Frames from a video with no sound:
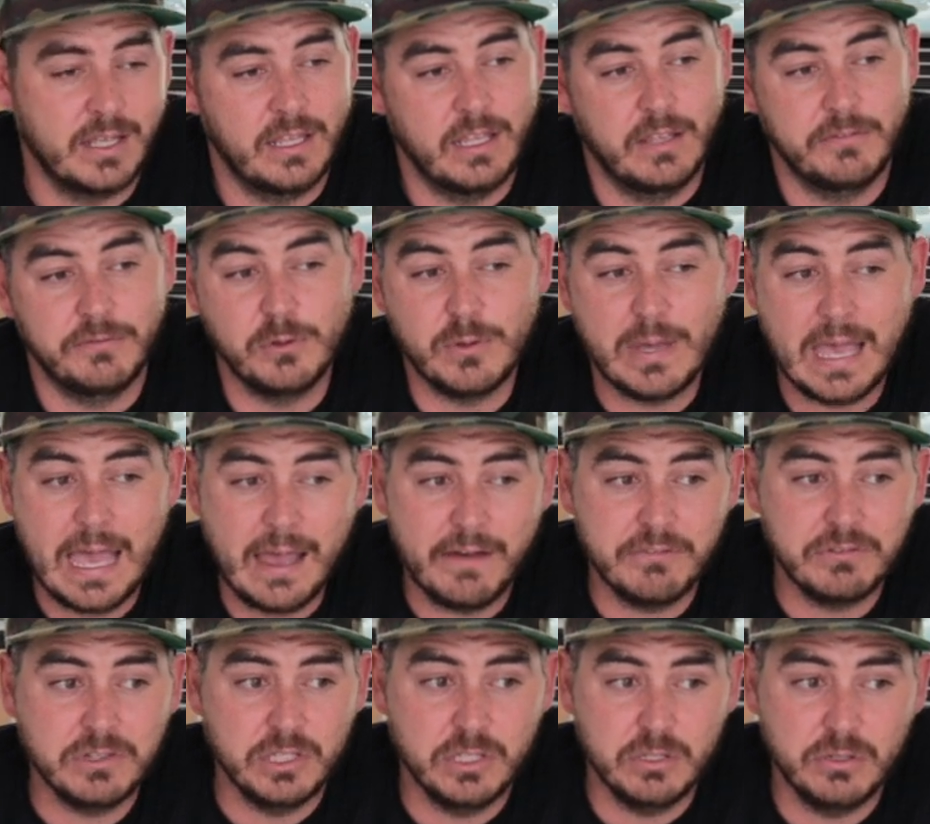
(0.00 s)
If you
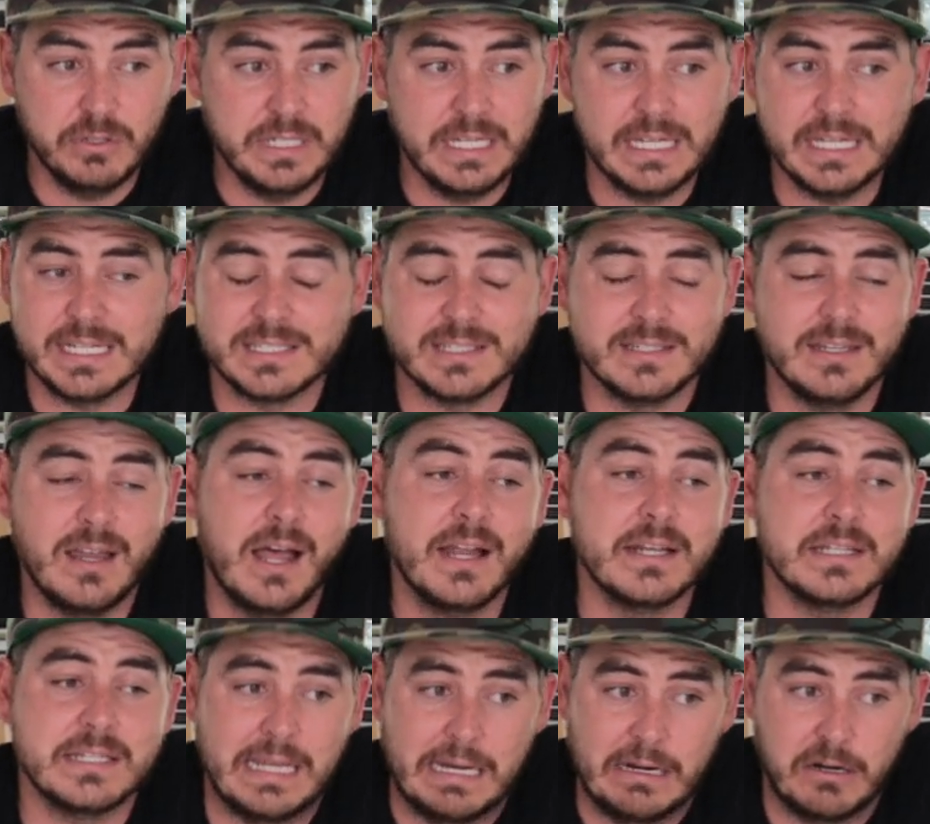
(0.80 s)
have the unit, it's
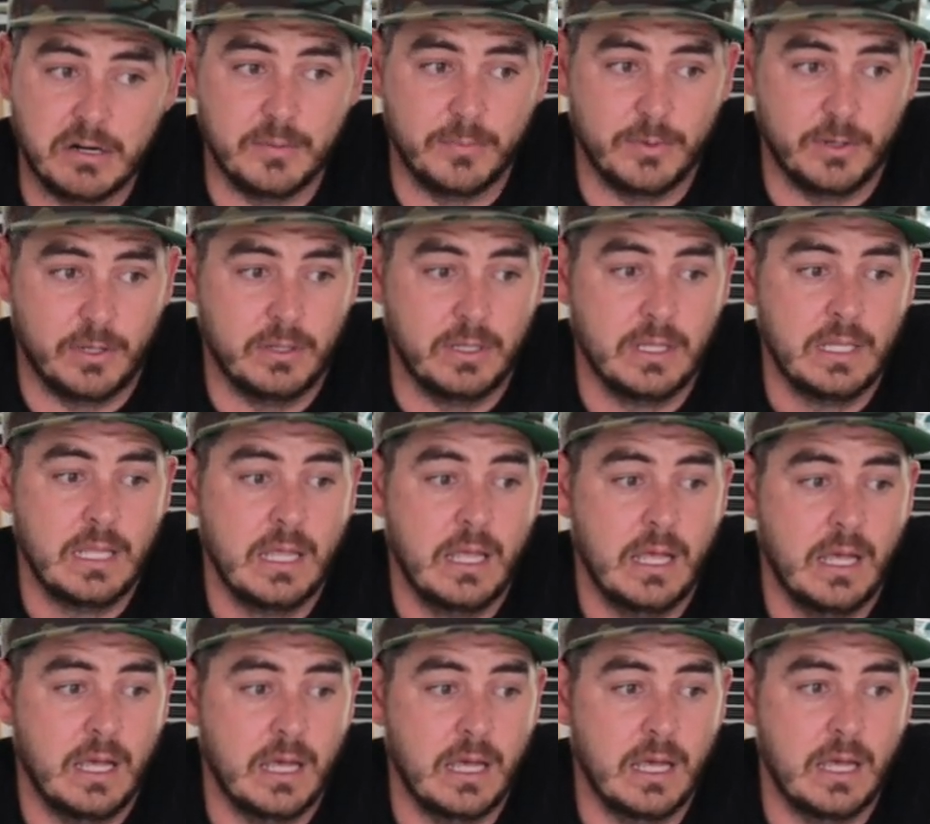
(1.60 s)
not terrible.
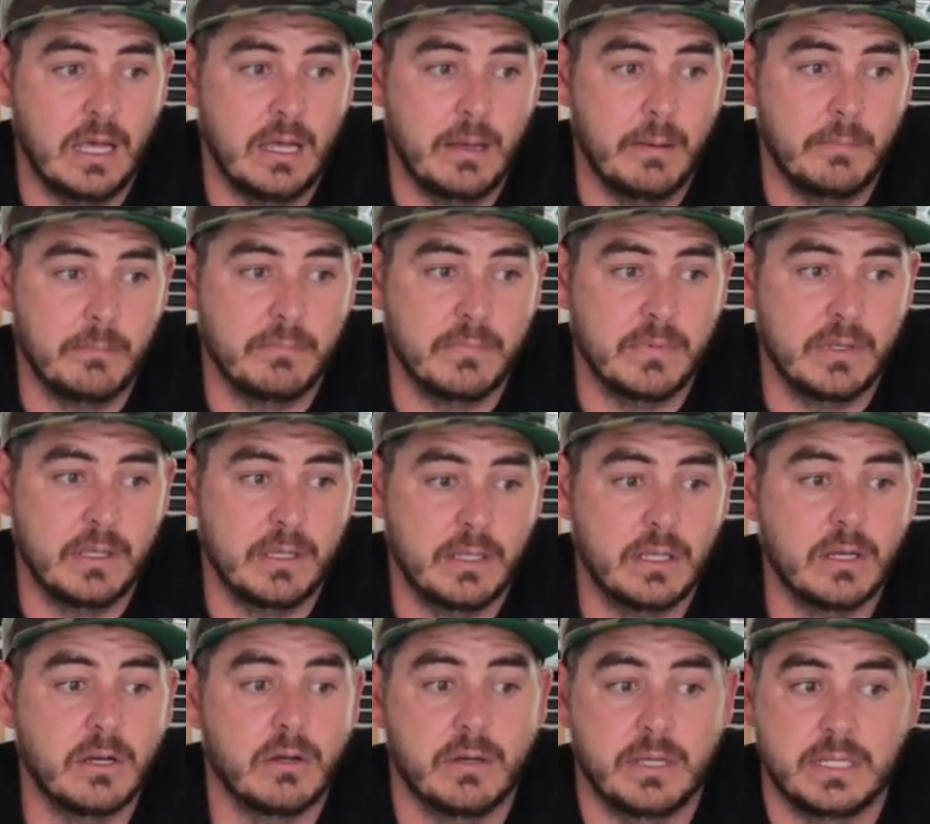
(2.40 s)

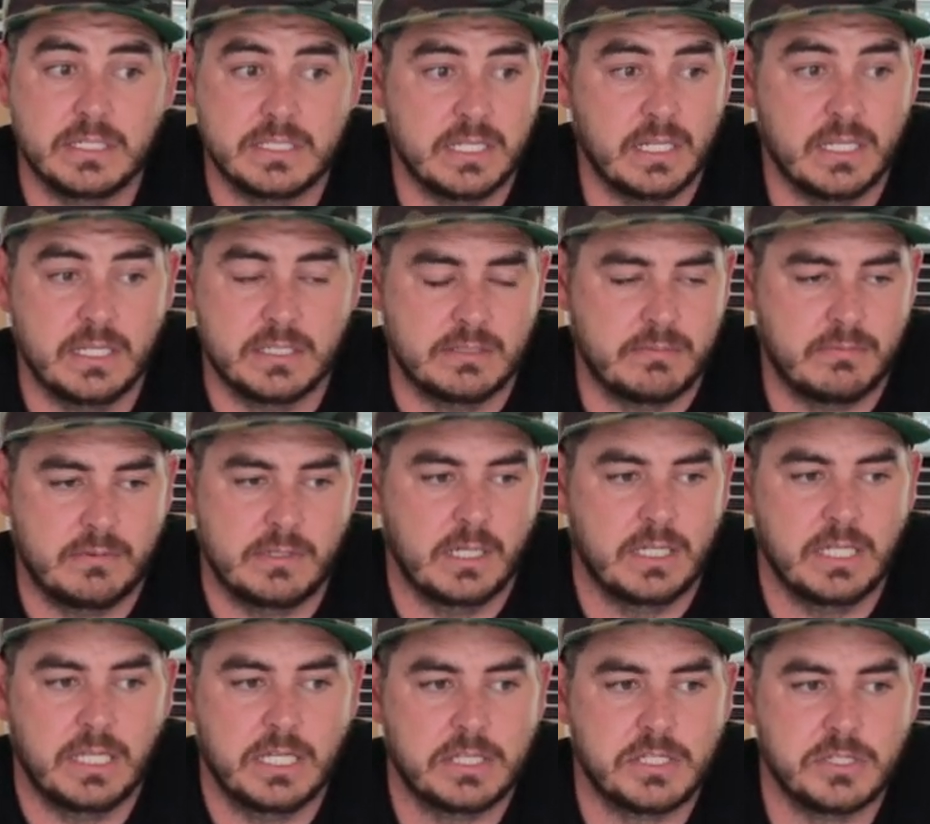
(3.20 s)
You know, it's
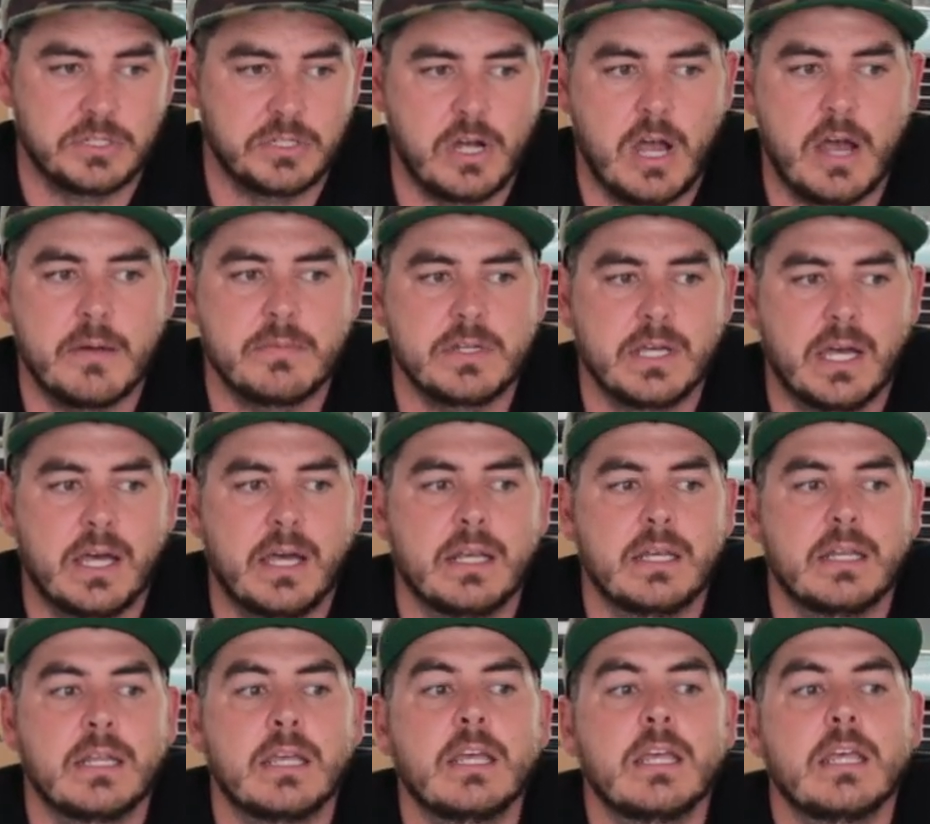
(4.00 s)
gonna get the job
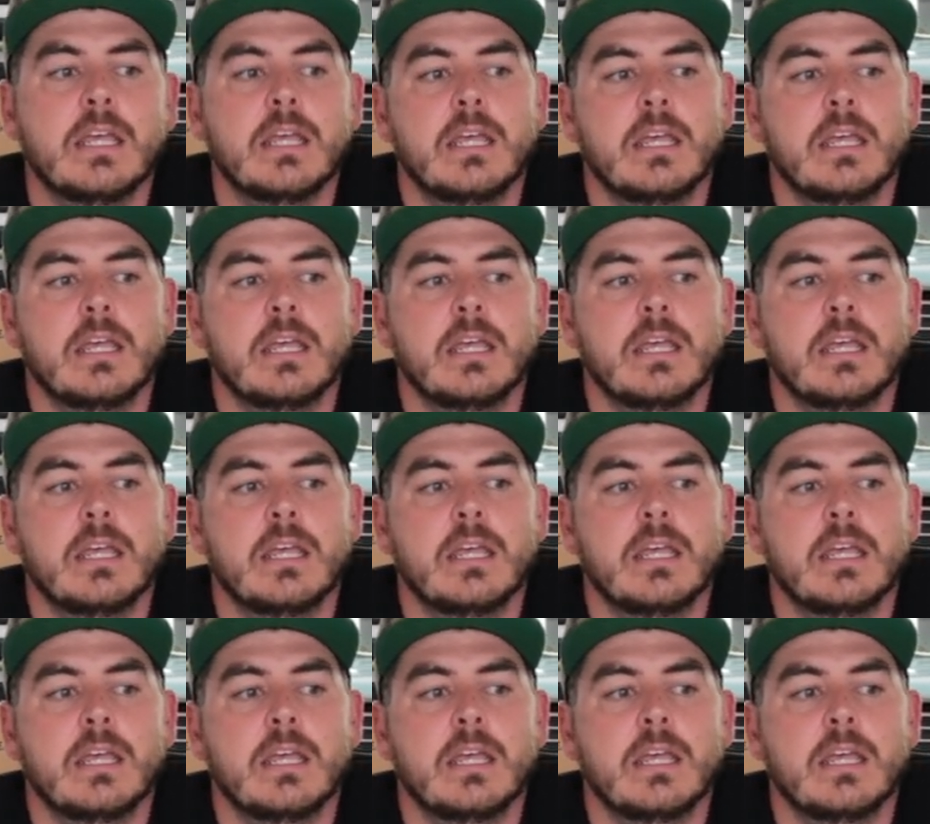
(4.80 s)
done.